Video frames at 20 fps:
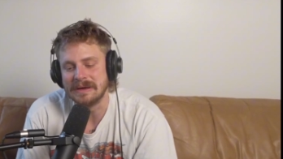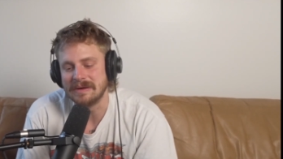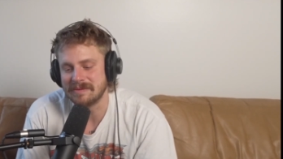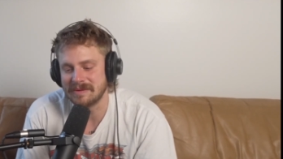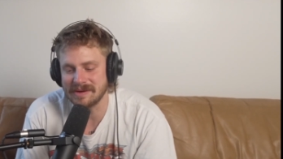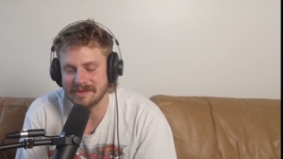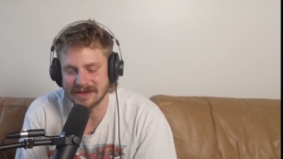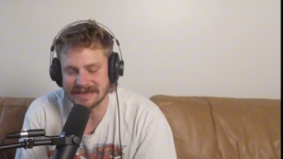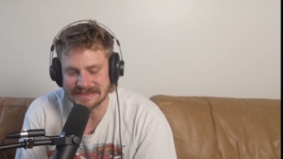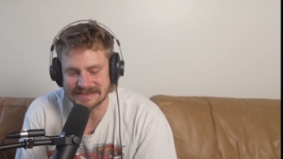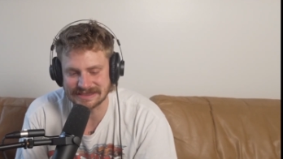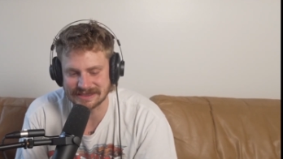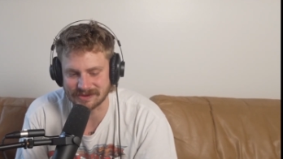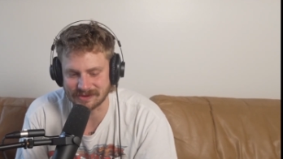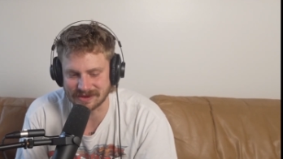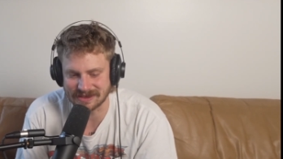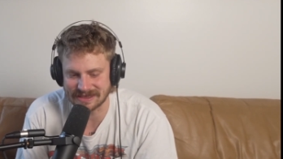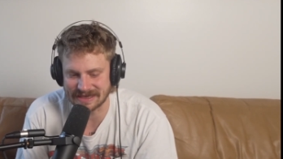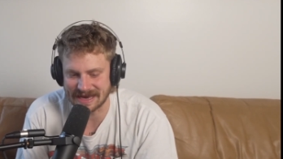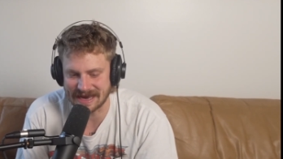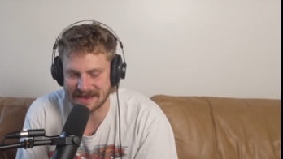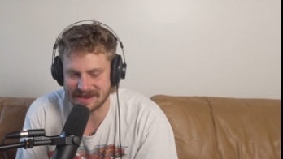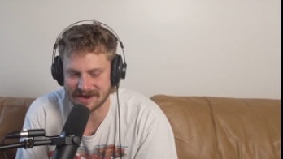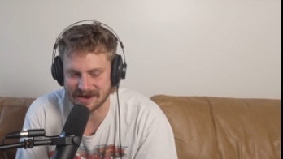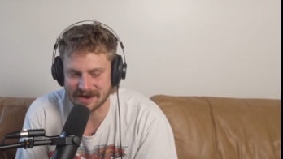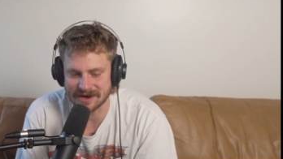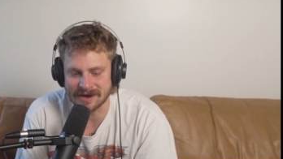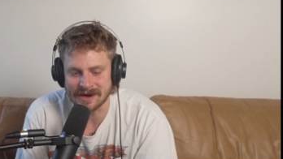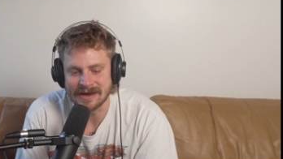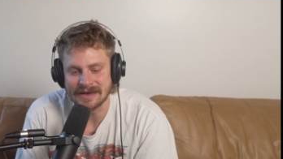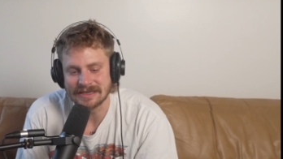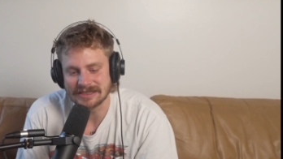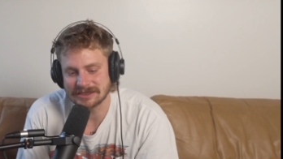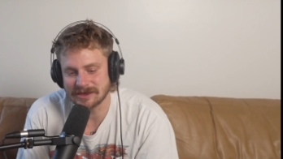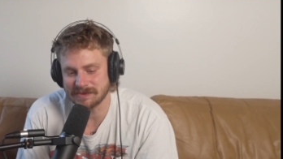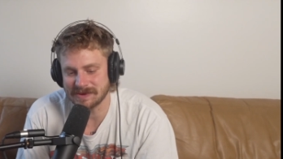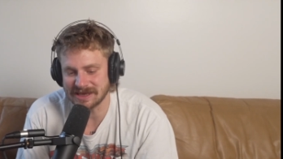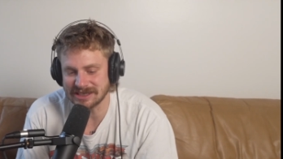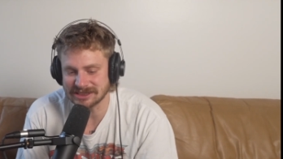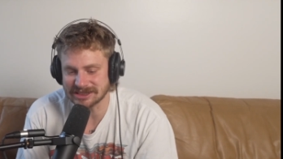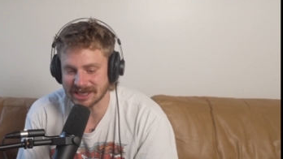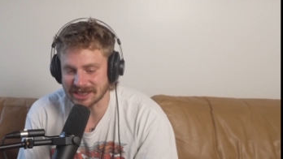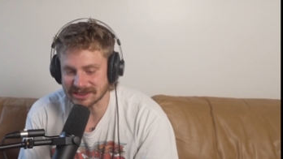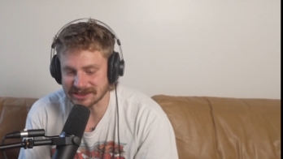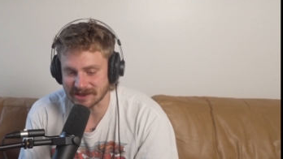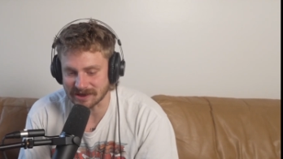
We went to school together, so we had just